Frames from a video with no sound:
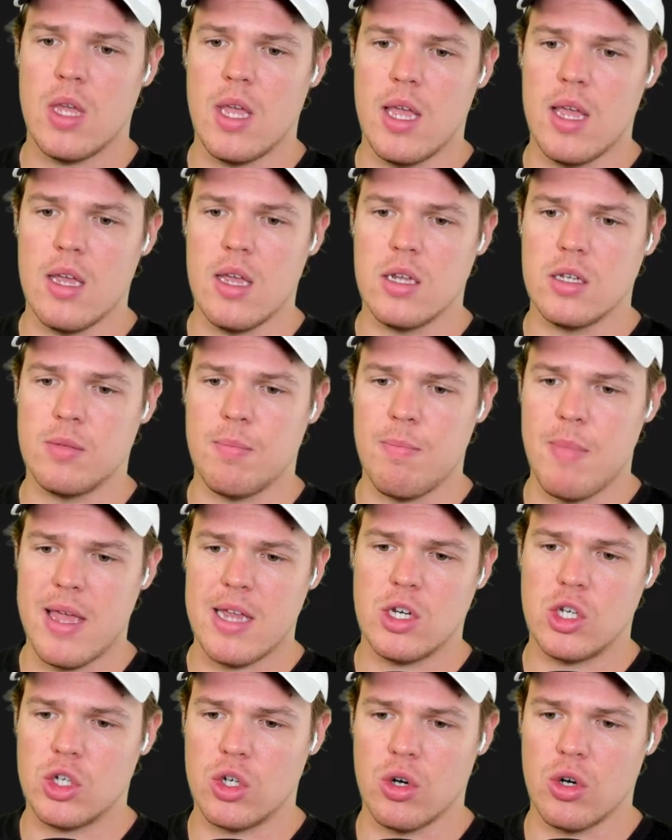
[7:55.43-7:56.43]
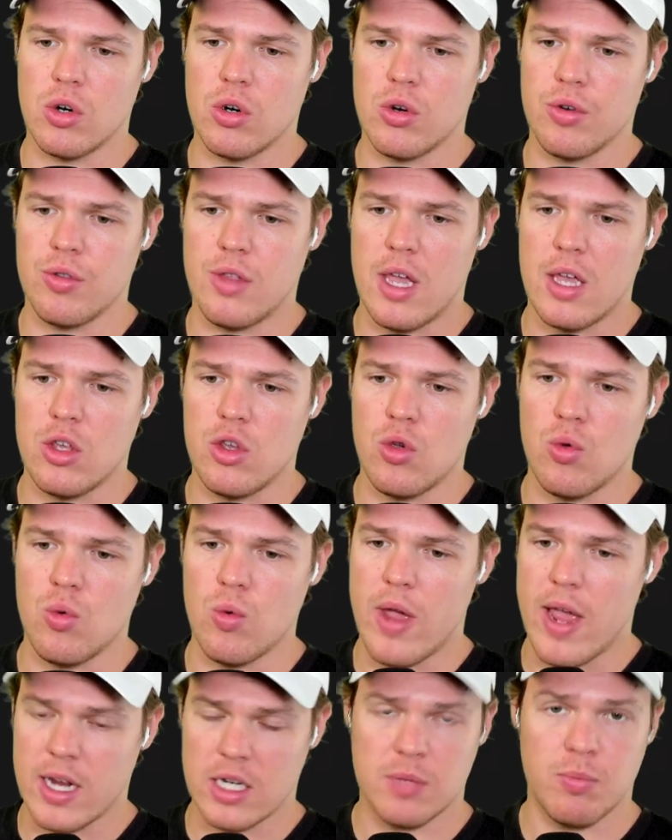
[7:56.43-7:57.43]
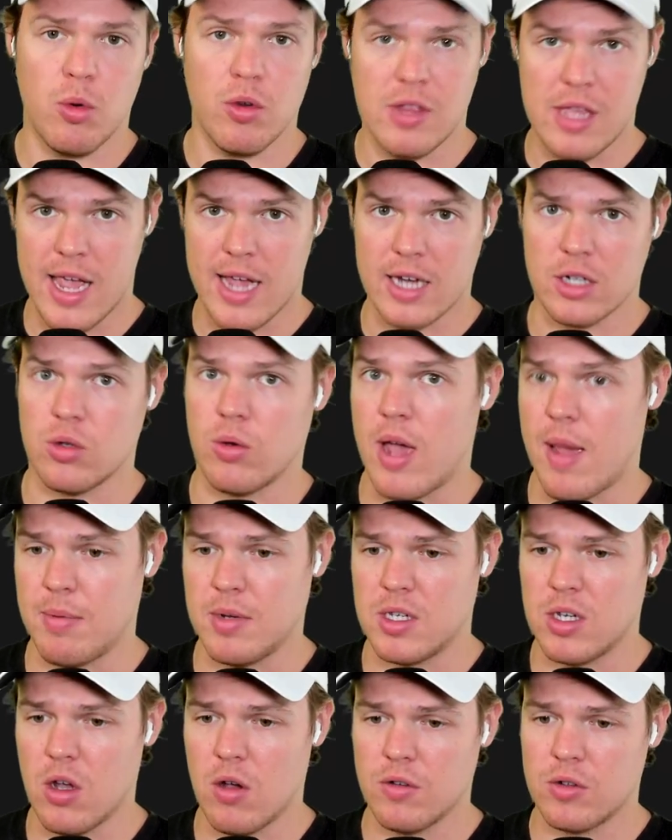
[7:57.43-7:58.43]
is make sure that you export the actual app itself.